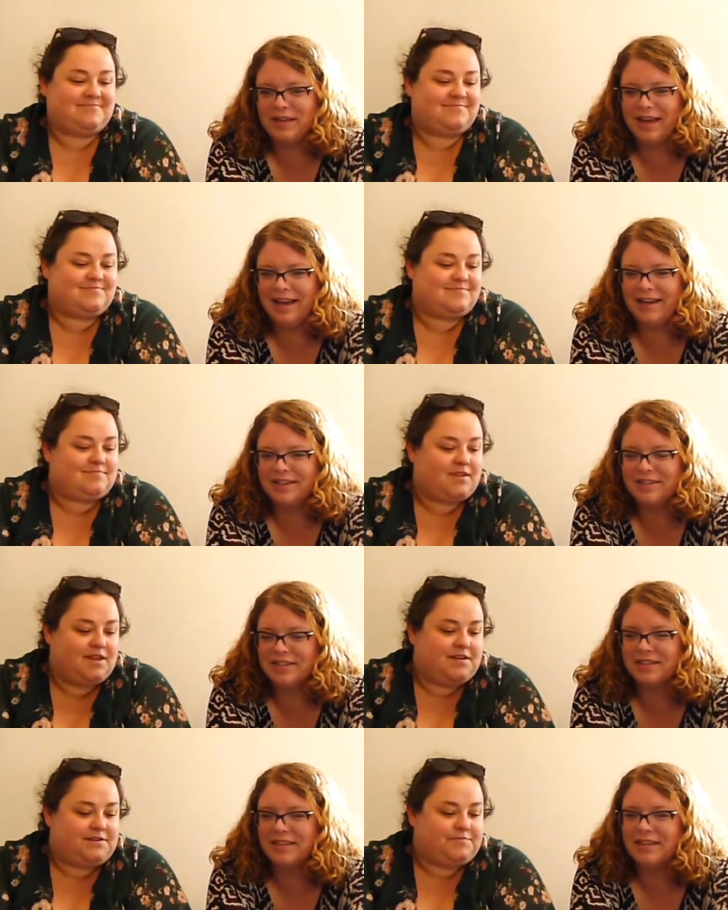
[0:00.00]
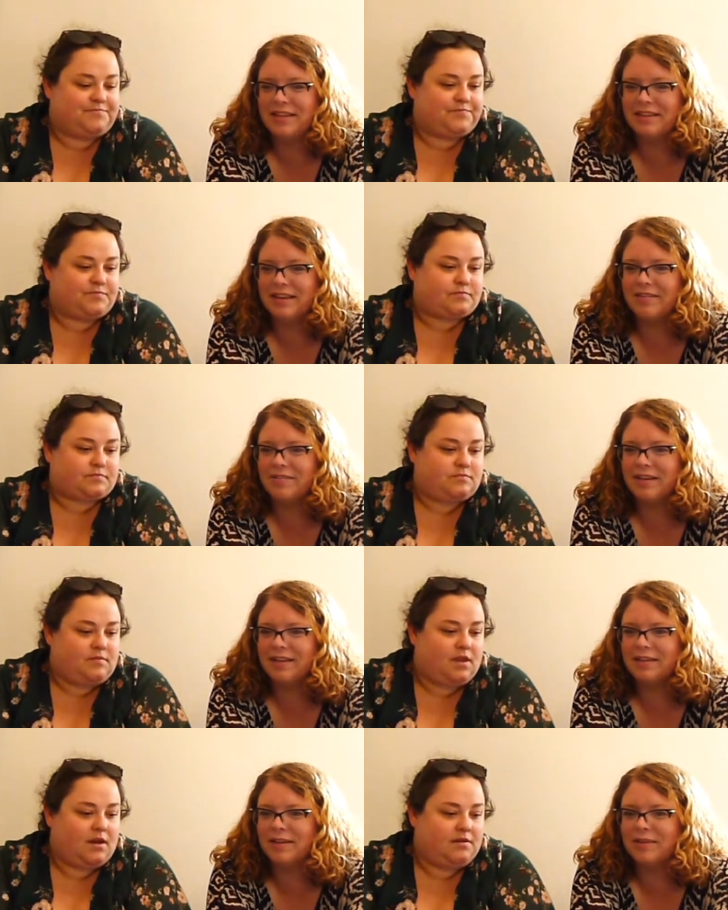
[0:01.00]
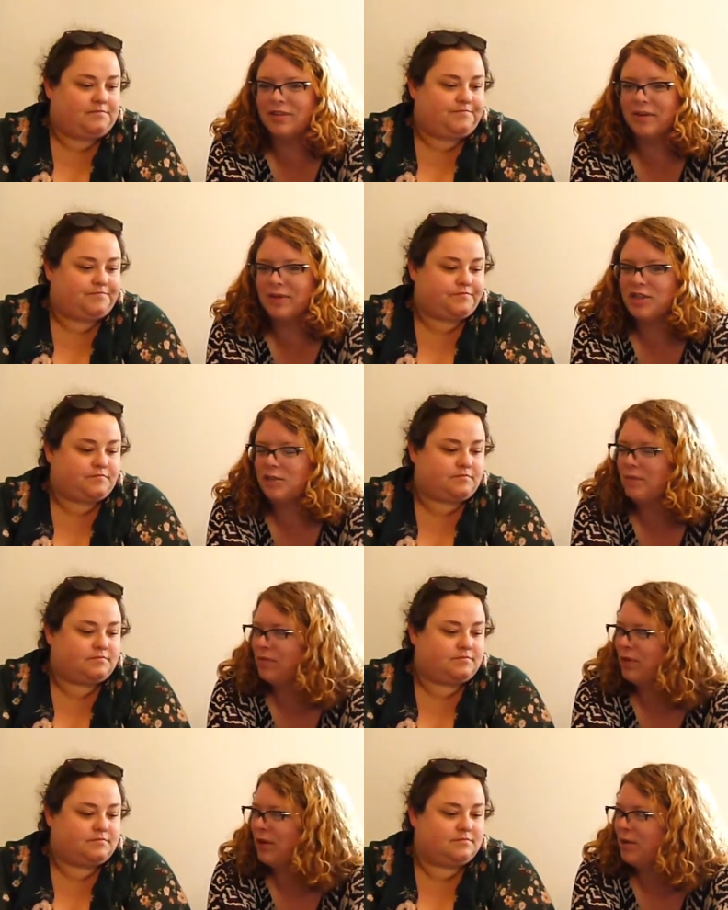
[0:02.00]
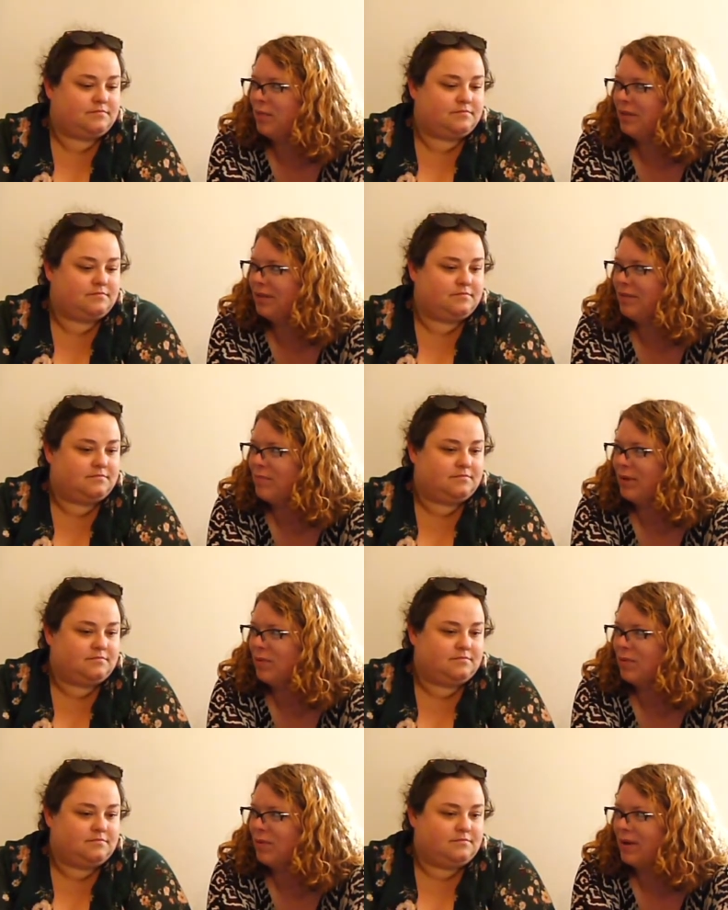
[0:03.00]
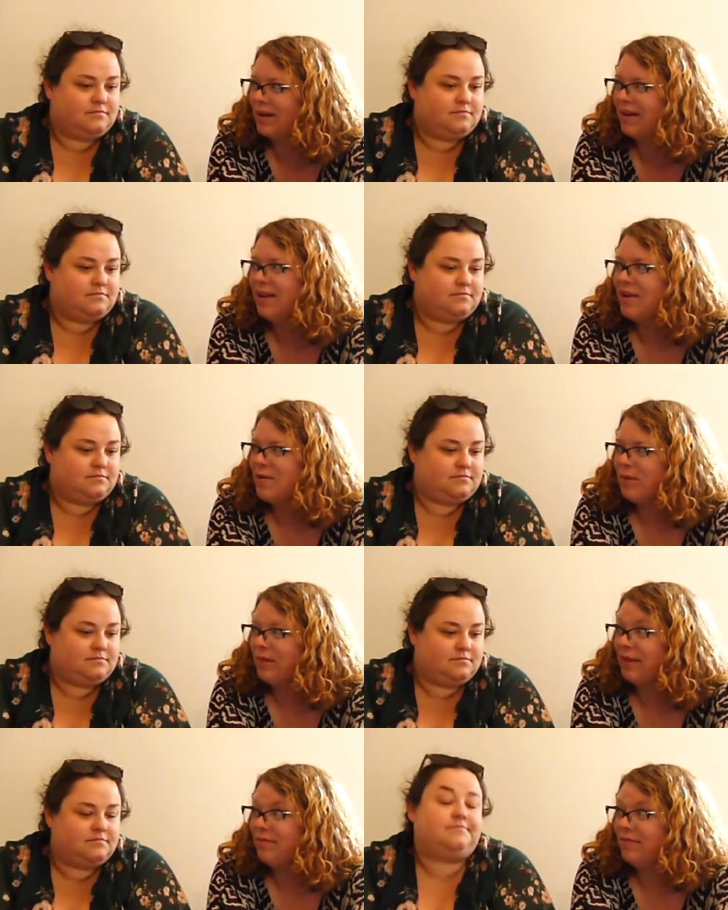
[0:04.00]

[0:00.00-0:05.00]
Speaker 1: and just a neat thing of like the generations before you and what they've been through and what they've